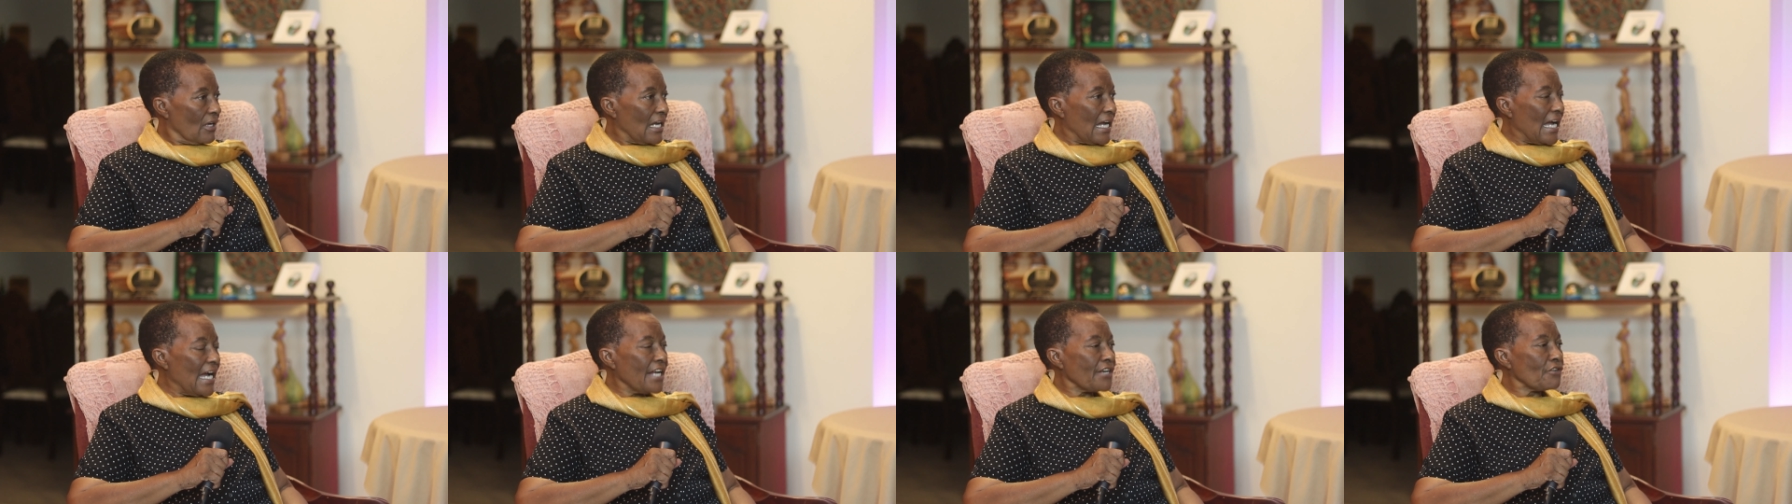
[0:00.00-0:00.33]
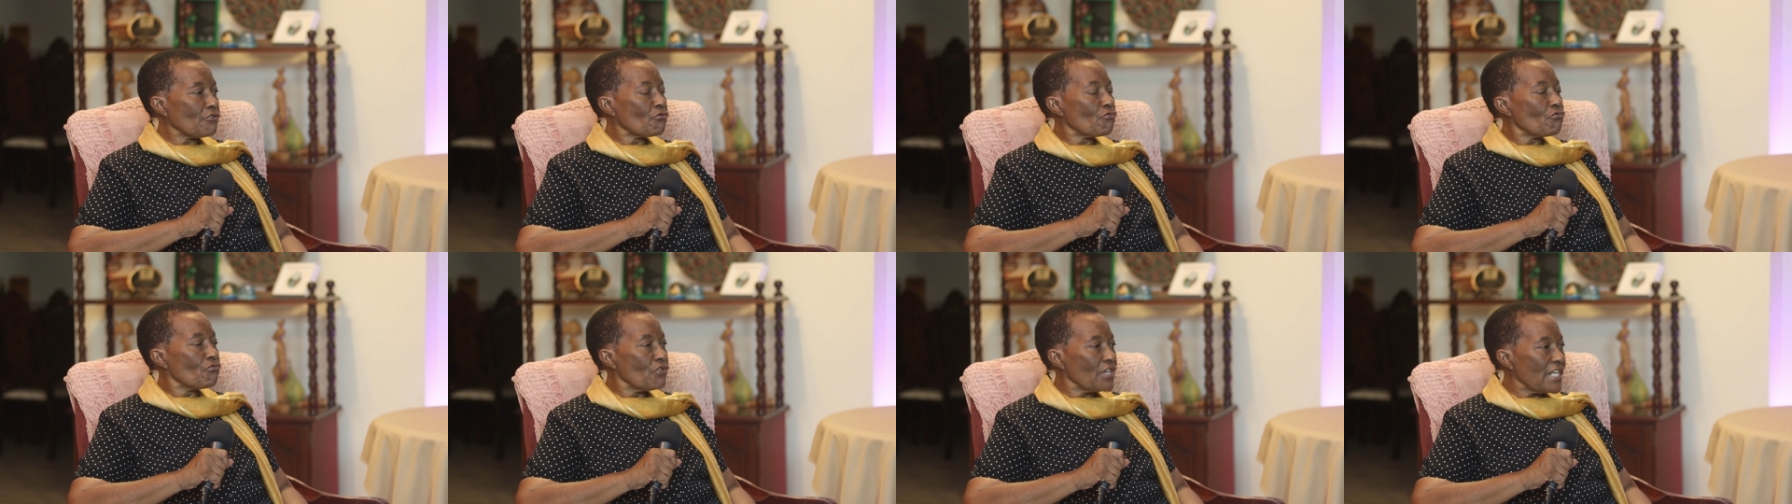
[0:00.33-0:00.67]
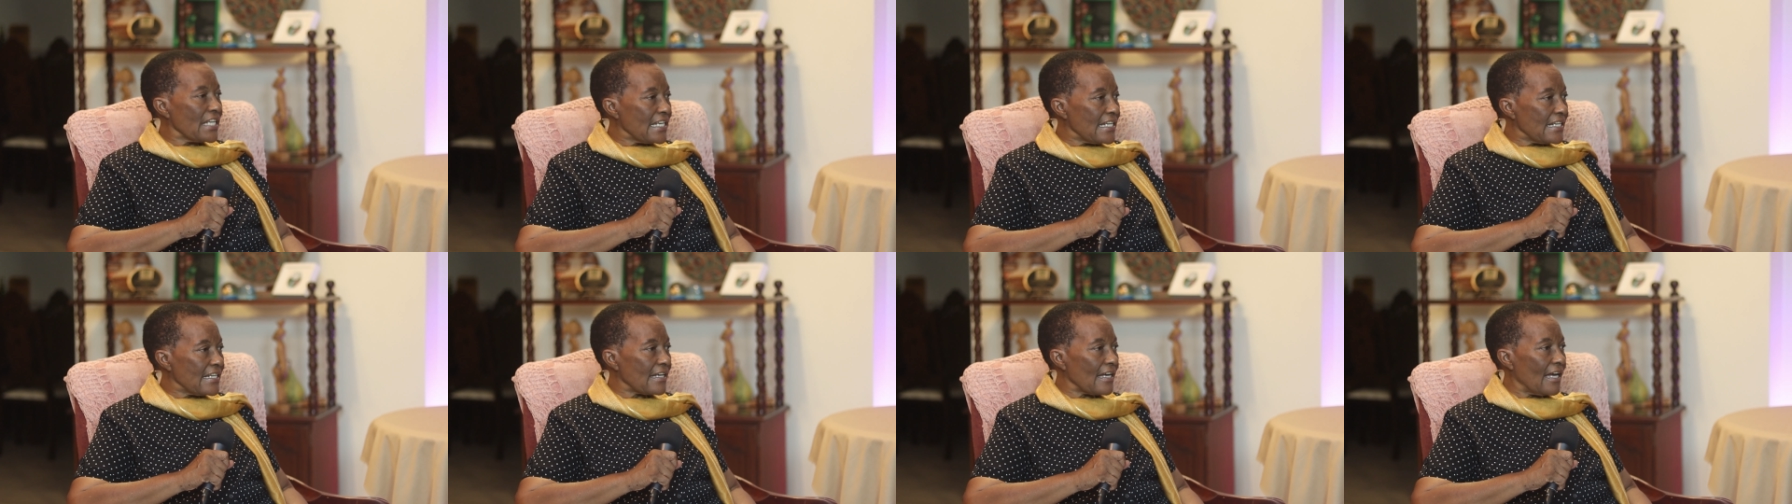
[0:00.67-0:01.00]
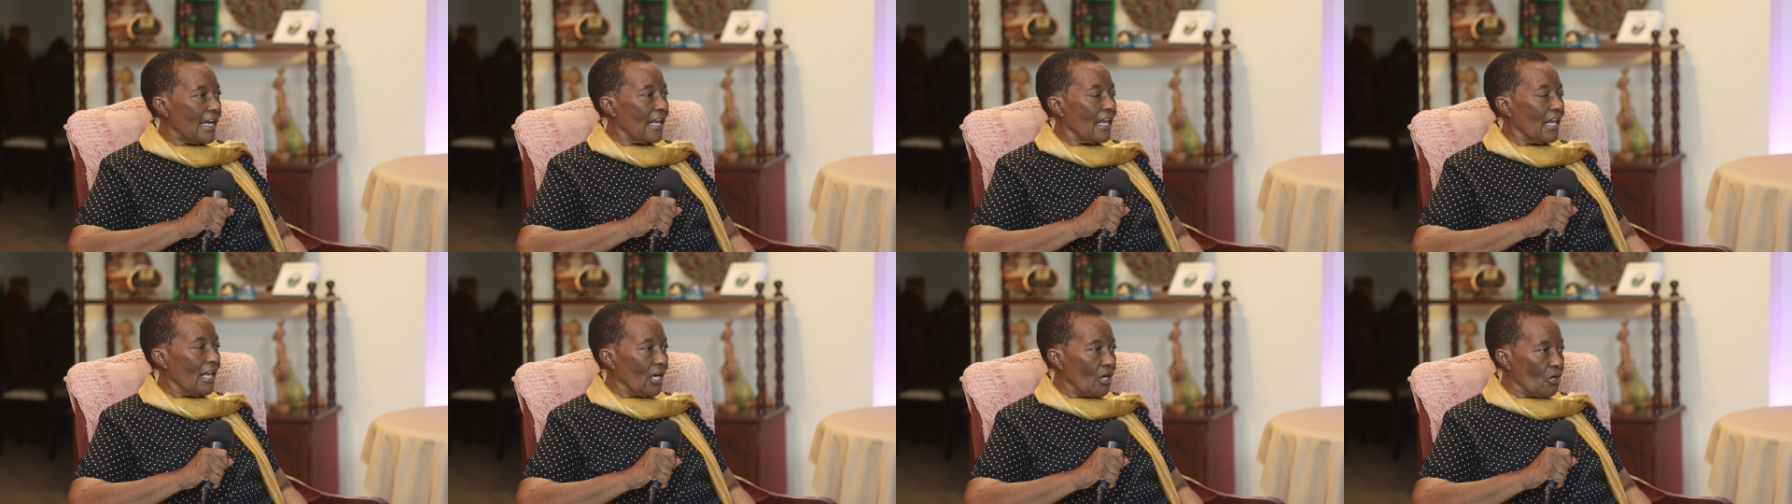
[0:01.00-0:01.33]
and read
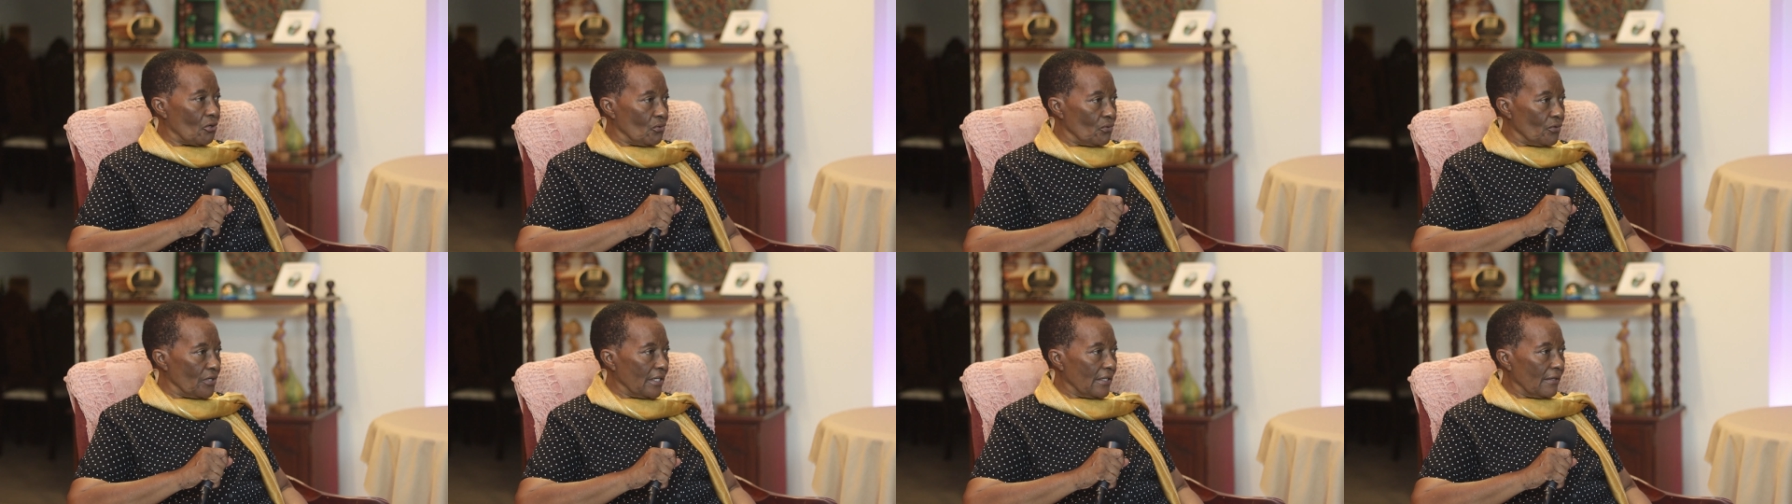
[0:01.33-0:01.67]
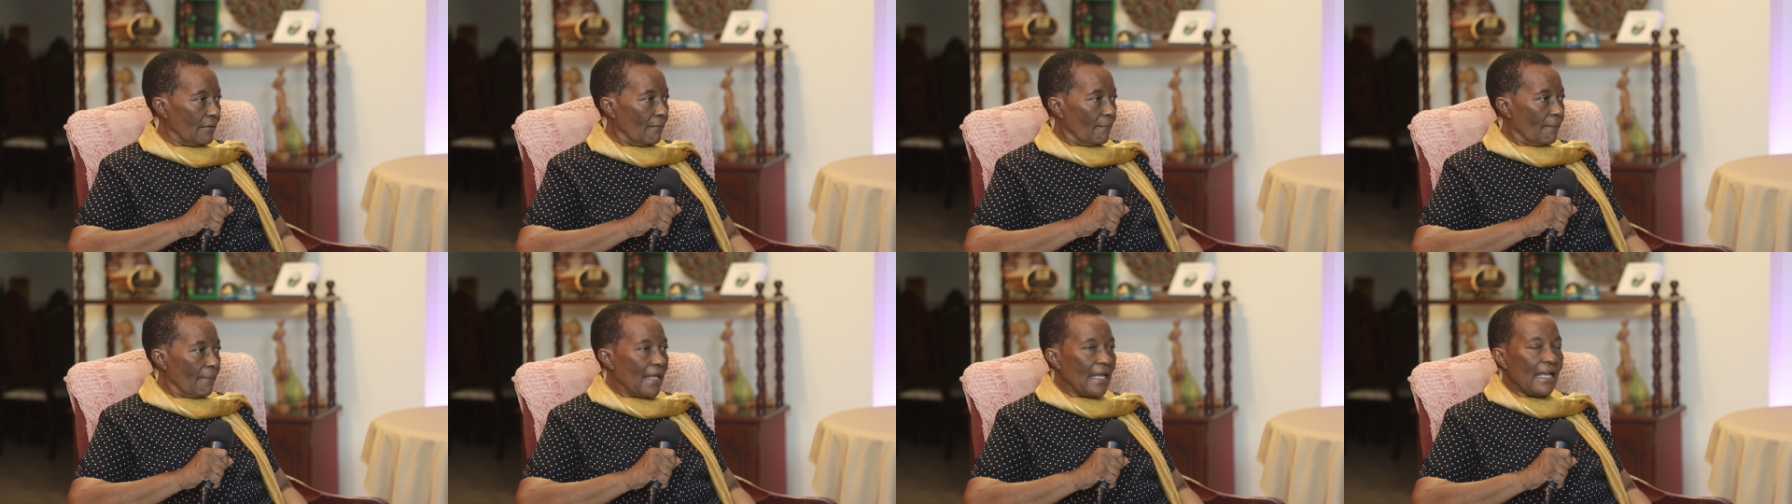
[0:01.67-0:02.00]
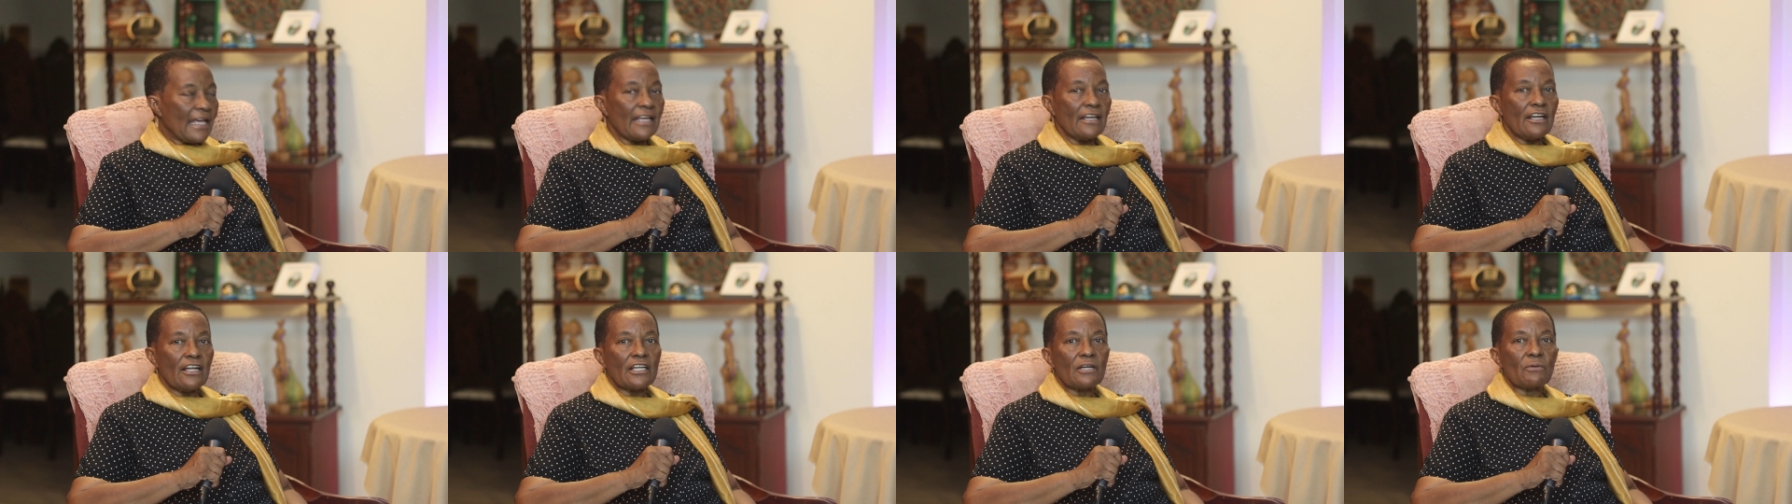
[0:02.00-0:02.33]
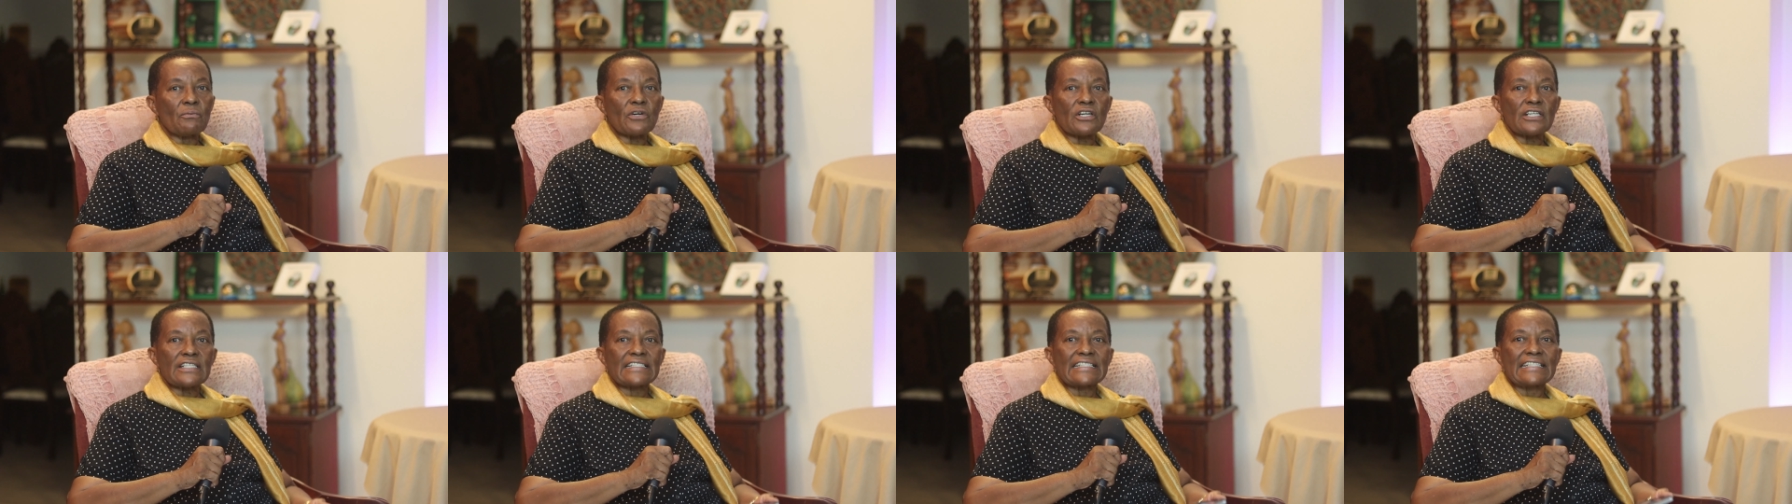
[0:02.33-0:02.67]
aloud. In other
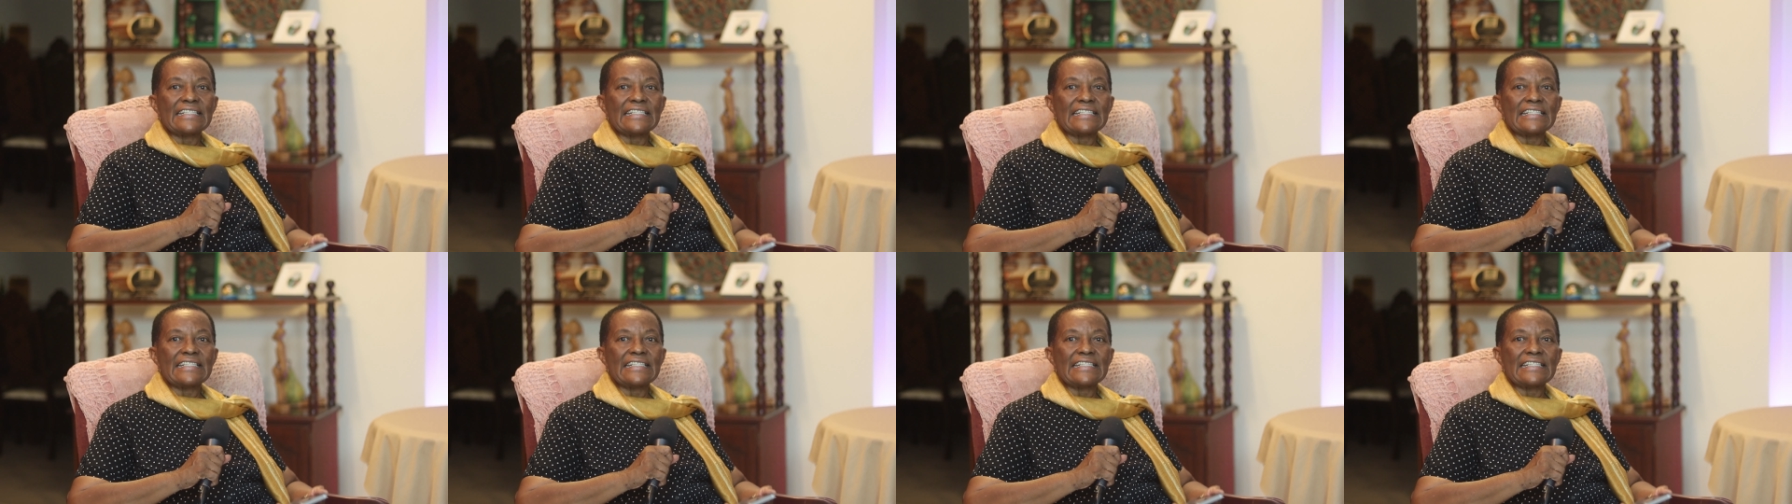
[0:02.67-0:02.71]
words,